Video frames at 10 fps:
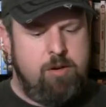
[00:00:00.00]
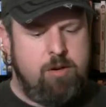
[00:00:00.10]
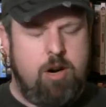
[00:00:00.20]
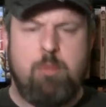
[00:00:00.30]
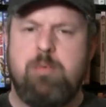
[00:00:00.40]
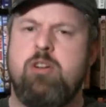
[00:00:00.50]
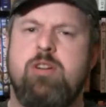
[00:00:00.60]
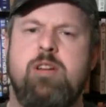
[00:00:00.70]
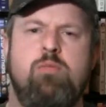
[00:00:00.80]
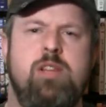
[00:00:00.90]
Carpenter
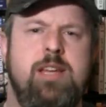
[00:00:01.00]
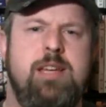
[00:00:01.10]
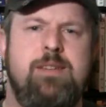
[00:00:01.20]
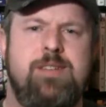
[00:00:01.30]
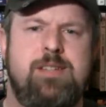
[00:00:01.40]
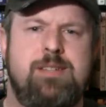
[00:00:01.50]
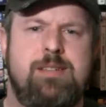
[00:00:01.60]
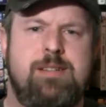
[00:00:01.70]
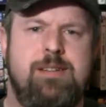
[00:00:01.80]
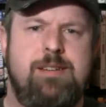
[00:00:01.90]
didn't really give
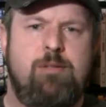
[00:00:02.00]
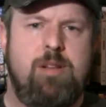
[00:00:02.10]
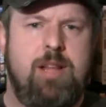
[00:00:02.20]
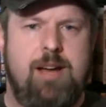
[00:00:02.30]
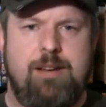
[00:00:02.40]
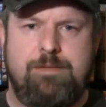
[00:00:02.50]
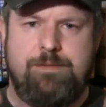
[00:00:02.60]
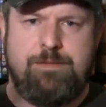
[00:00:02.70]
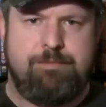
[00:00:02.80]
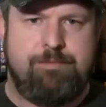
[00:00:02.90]
us, you know, a lot
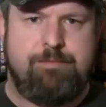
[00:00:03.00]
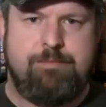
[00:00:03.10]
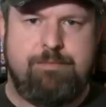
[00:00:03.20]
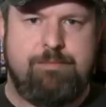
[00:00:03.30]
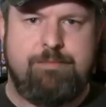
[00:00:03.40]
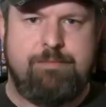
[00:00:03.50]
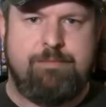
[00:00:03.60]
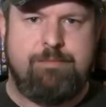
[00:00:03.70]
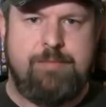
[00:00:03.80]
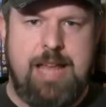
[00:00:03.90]
of
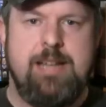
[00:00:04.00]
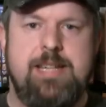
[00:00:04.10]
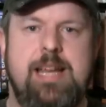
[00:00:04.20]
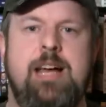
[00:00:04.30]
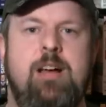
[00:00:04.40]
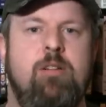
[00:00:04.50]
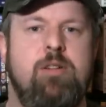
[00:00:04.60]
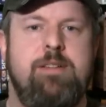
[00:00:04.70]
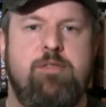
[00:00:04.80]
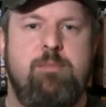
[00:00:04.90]
intel
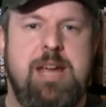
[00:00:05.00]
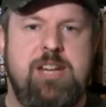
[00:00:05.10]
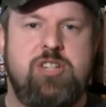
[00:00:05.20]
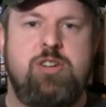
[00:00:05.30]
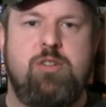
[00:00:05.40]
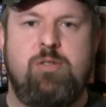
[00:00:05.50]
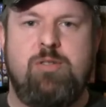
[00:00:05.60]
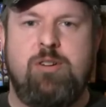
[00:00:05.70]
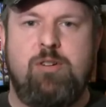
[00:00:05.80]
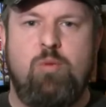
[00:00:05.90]
or information
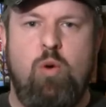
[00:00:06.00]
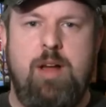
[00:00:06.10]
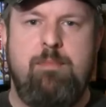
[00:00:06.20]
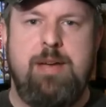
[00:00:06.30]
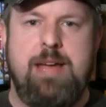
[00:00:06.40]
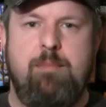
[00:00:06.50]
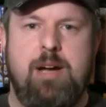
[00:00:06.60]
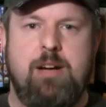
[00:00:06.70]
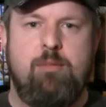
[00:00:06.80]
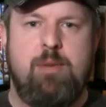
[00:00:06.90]
on what made
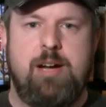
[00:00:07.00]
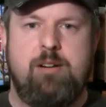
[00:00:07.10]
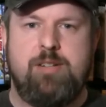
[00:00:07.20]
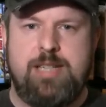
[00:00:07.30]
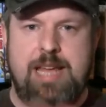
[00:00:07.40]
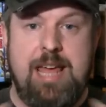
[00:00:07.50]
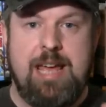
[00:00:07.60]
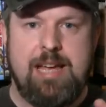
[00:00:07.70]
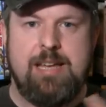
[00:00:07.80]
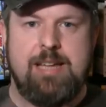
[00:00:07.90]
Michael Myers
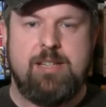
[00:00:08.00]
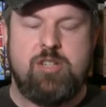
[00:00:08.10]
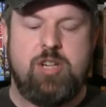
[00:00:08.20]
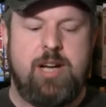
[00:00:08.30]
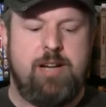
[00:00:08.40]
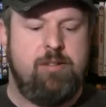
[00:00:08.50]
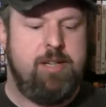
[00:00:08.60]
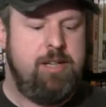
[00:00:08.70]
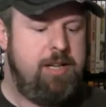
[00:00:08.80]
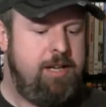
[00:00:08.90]
tick as a
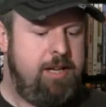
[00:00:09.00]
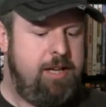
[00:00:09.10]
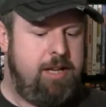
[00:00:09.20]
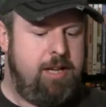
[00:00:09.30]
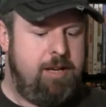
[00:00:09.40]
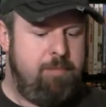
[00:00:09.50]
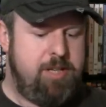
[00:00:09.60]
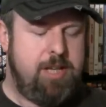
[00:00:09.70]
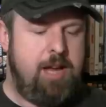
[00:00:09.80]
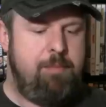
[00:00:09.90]
child.
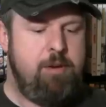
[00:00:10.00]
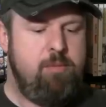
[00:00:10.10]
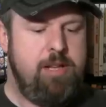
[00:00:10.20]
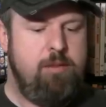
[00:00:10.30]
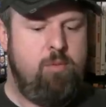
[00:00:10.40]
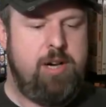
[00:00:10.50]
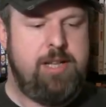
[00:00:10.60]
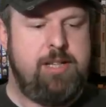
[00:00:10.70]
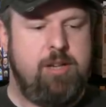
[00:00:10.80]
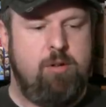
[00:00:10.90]
But Zombie really
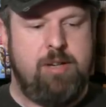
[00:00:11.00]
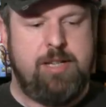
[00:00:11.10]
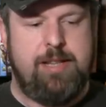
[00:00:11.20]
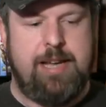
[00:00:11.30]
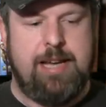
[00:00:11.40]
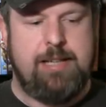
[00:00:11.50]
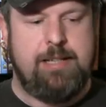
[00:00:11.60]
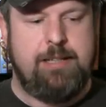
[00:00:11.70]
wanted to go into that.